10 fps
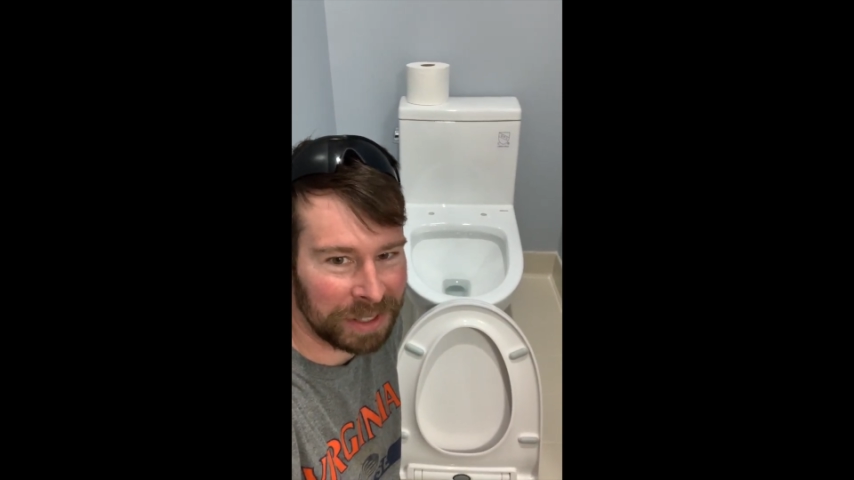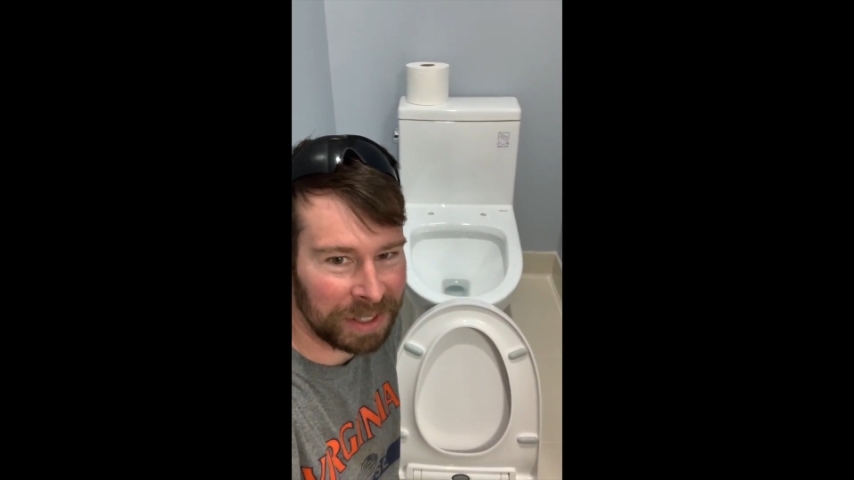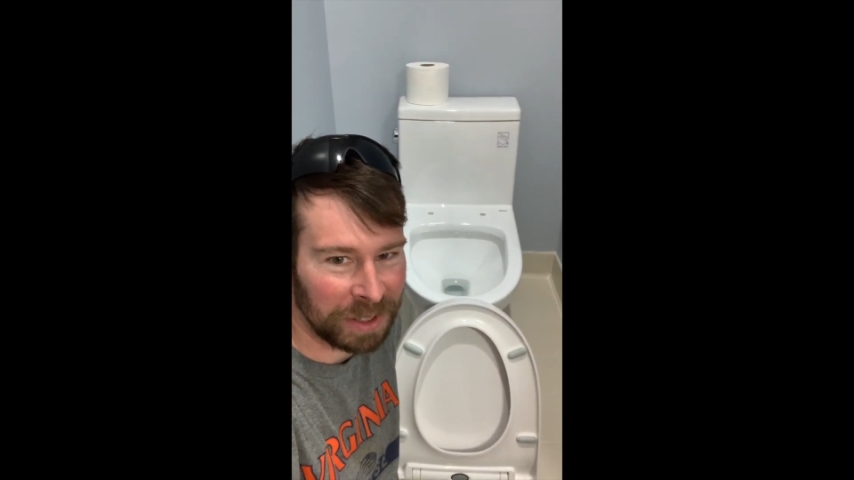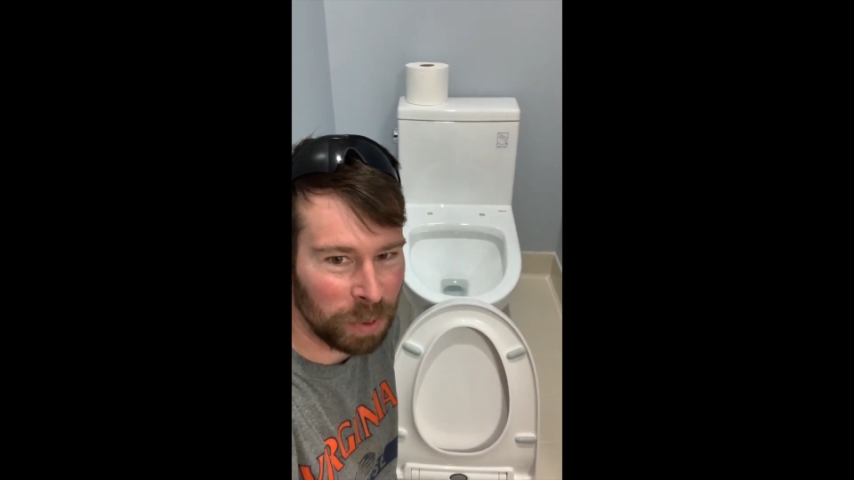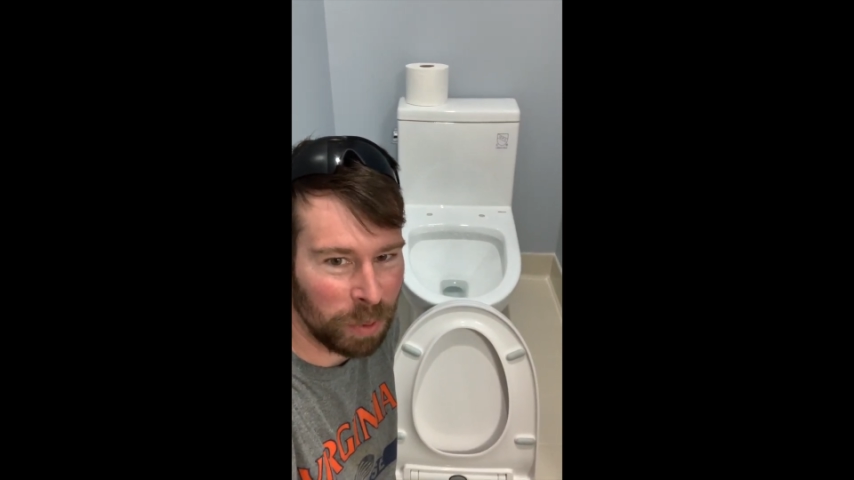
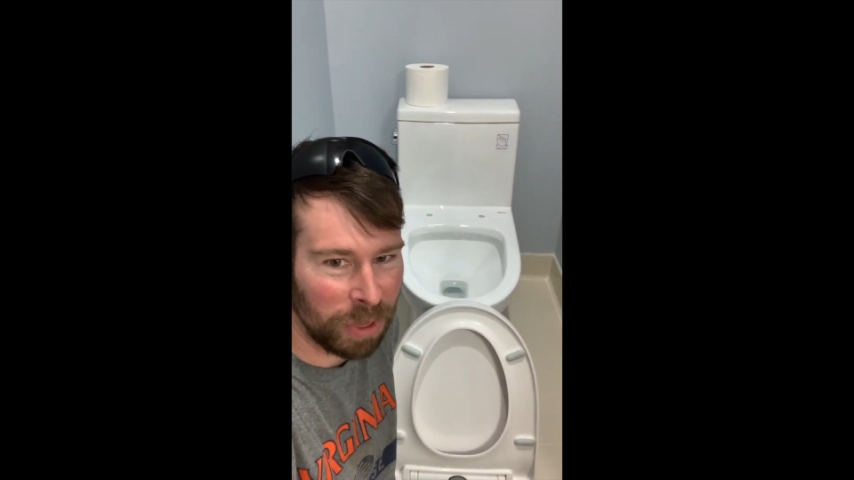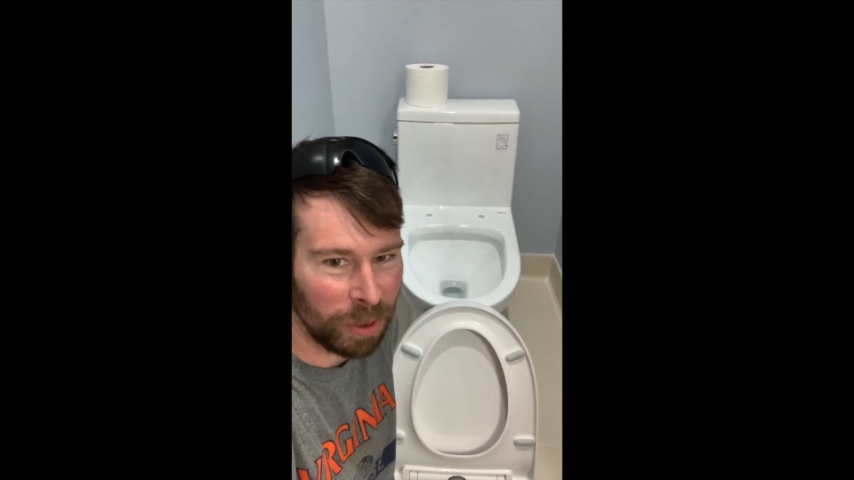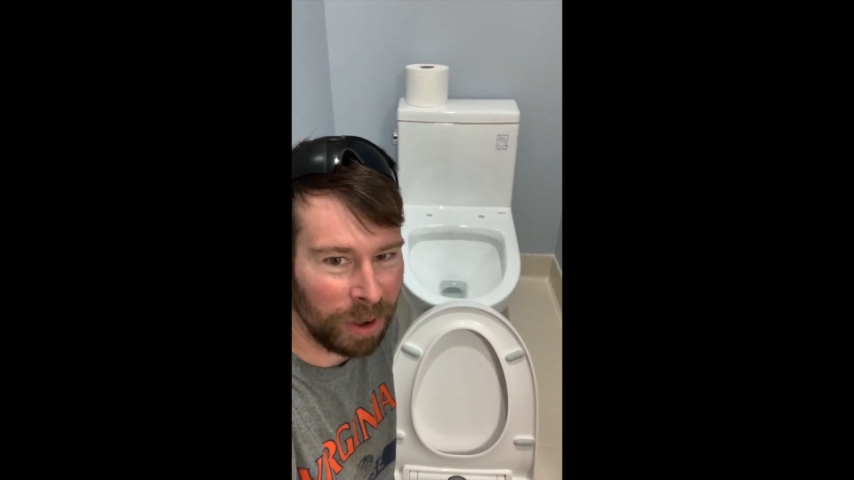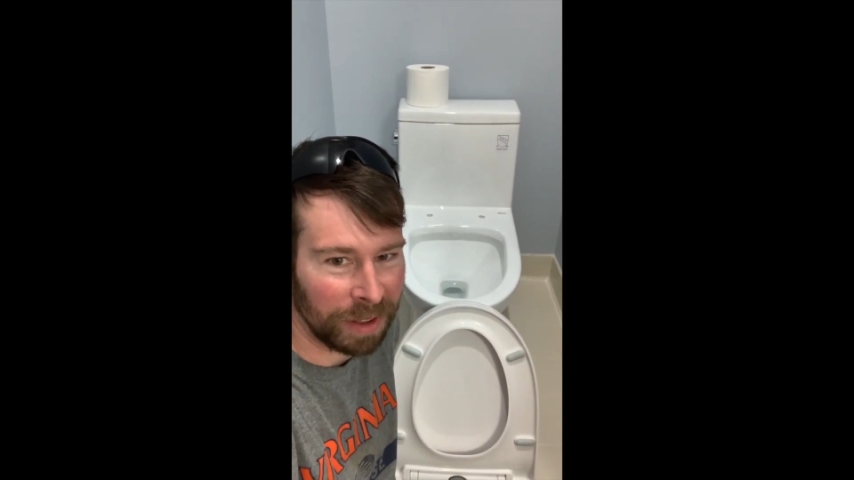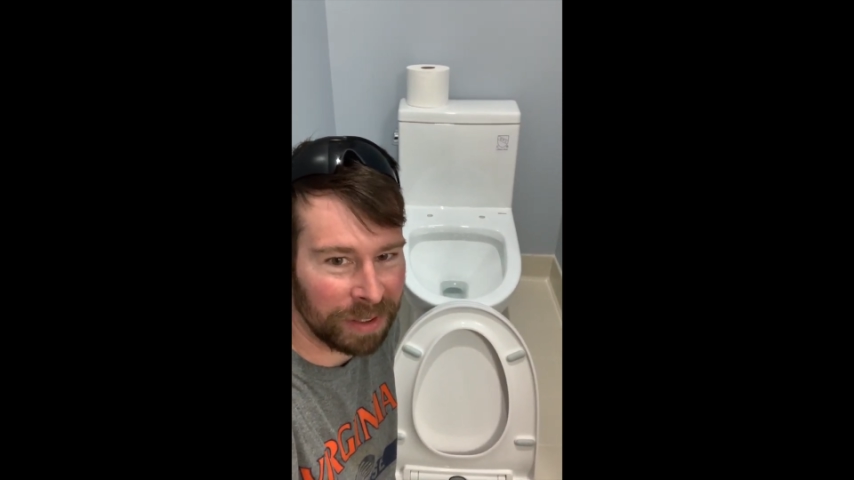That's what we
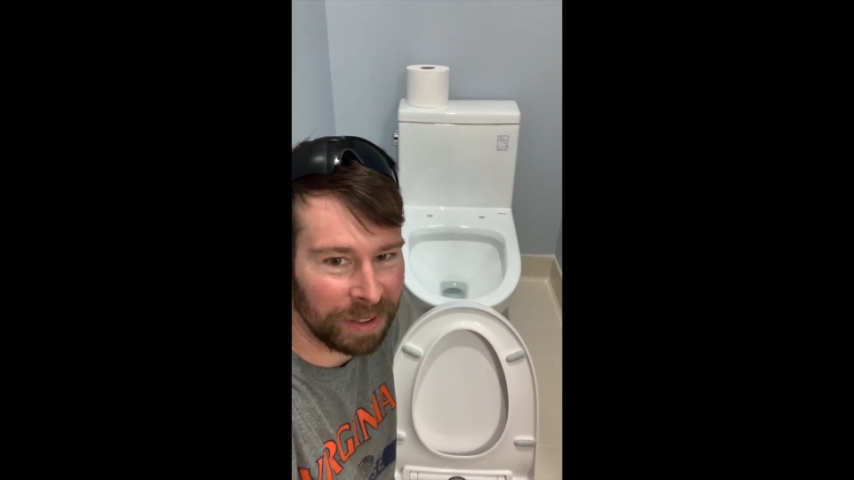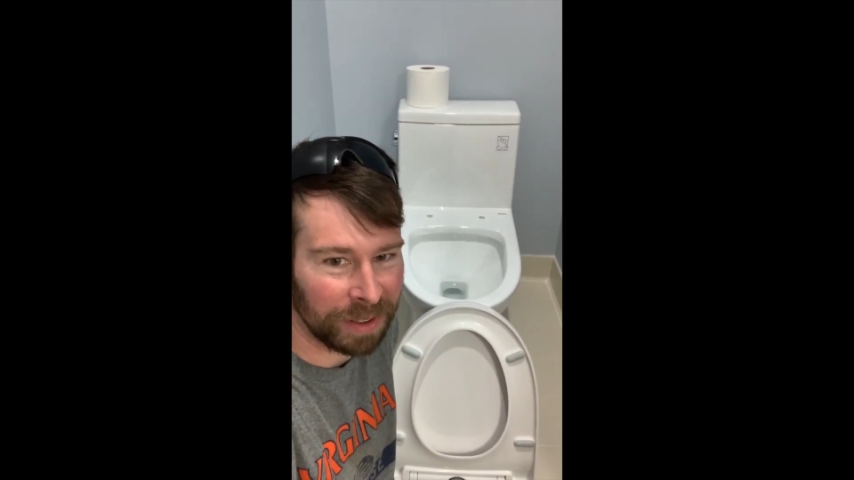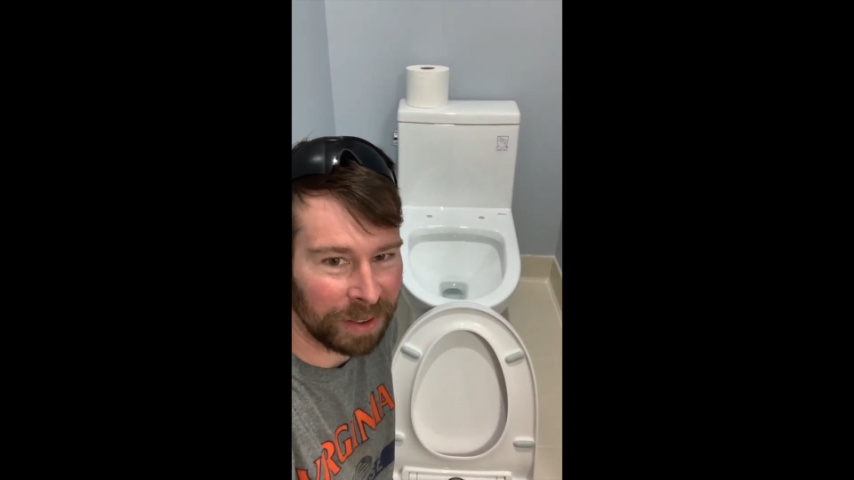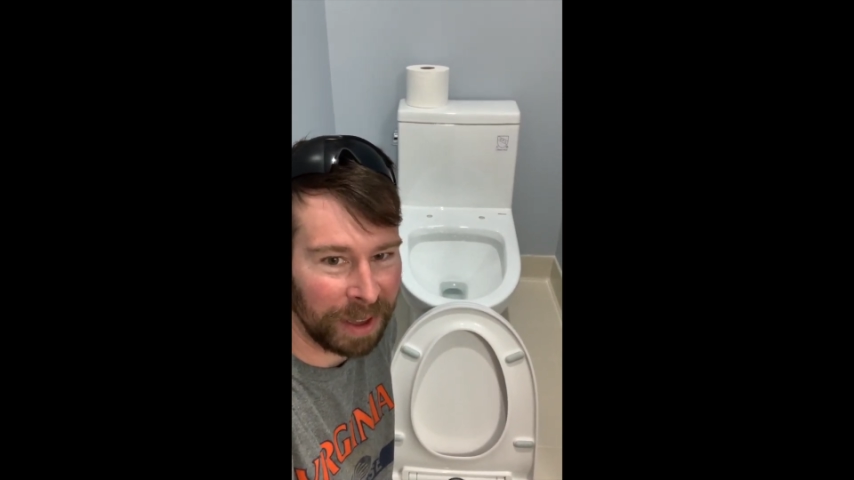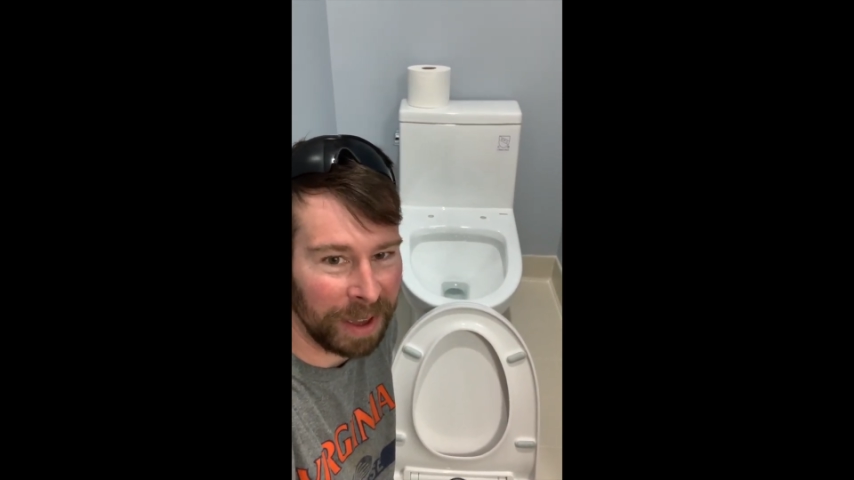thought,
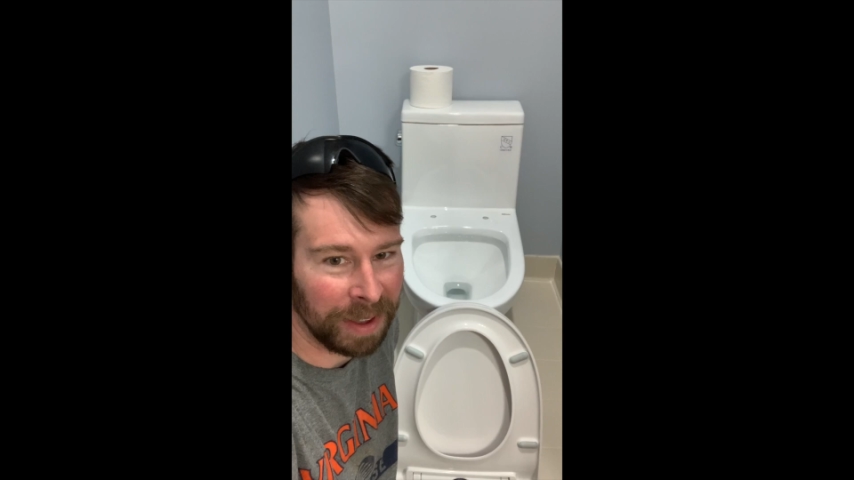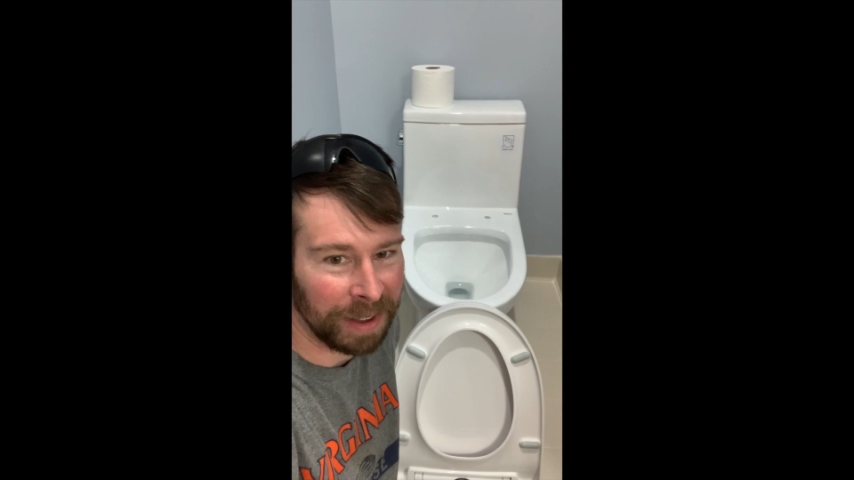okay?